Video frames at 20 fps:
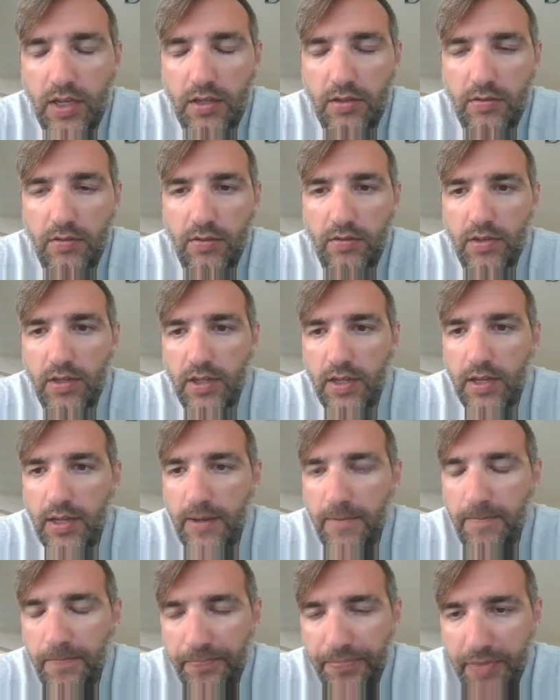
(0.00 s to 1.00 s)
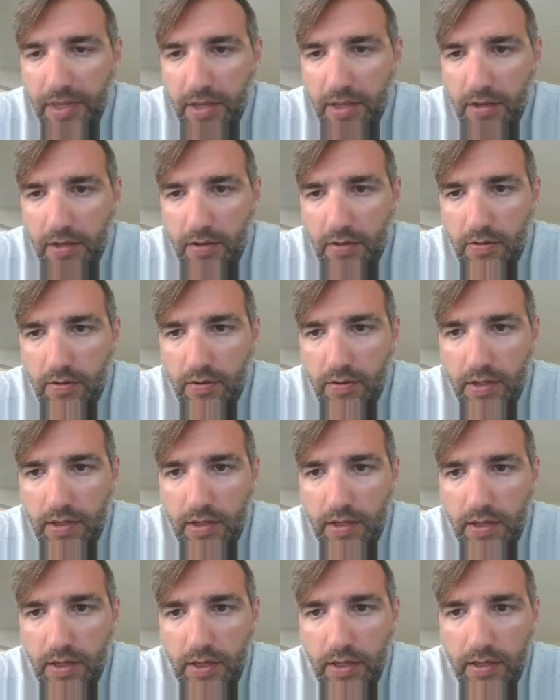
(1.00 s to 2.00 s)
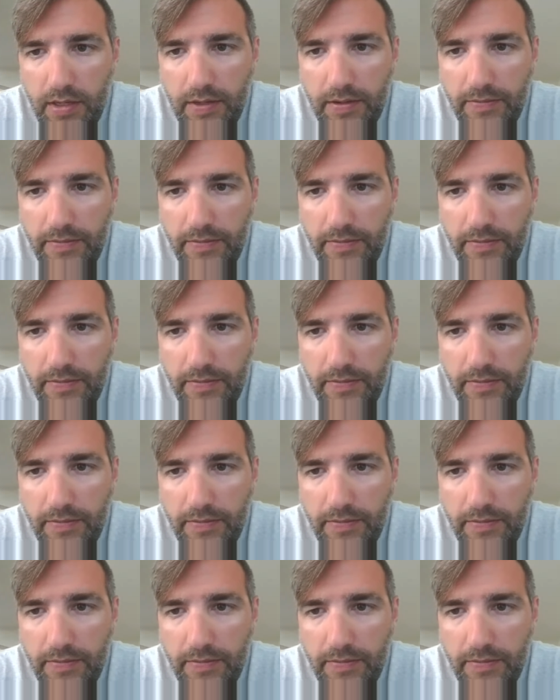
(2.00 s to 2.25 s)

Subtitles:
Canelo and I on the